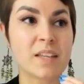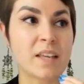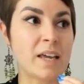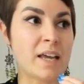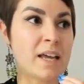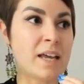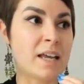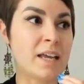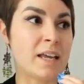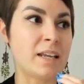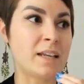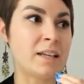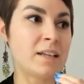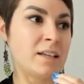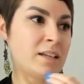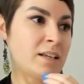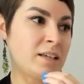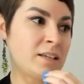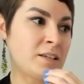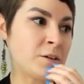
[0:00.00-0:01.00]

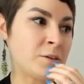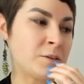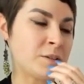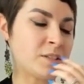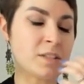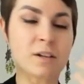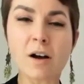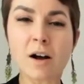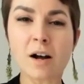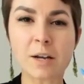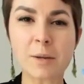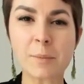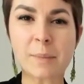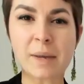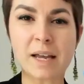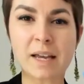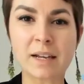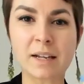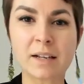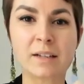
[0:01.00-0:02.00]
And, it's an
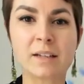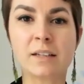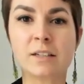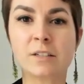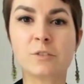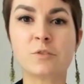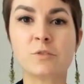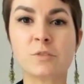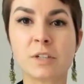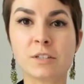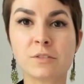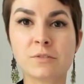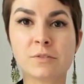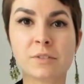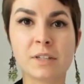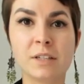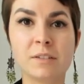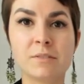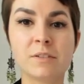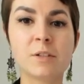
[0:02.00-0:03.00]
automatic kind of stress
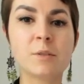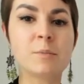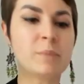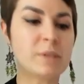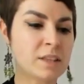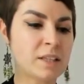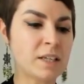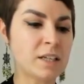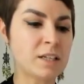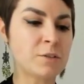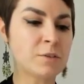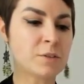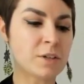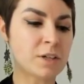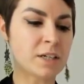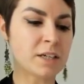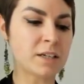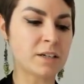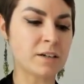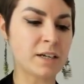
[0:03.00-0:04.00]
reliever. But then you
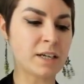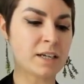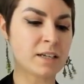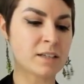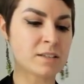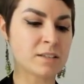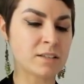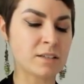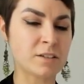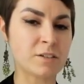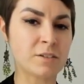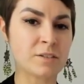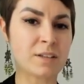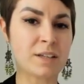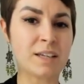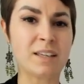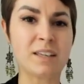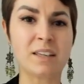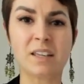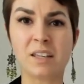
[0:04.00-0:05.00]
look at your hands and you're
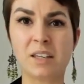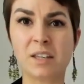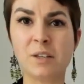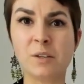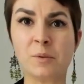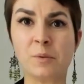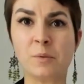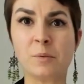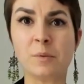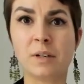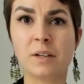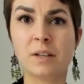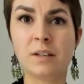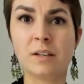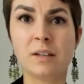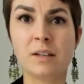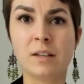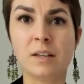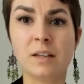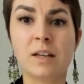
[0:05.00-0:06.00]
like, ew.
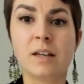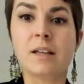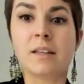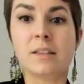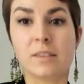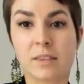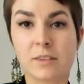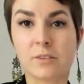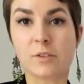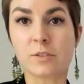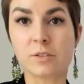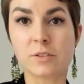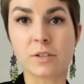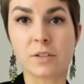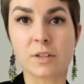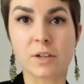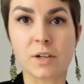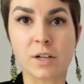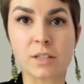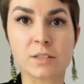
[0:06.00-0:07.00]
Those
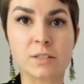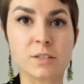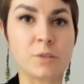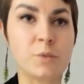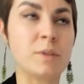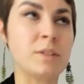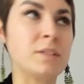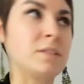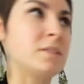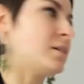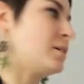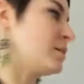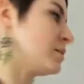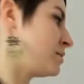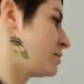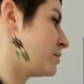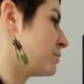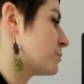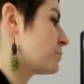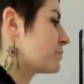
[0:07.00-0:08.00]
are the
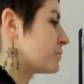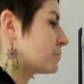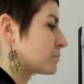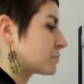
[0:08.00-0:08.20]
consequences.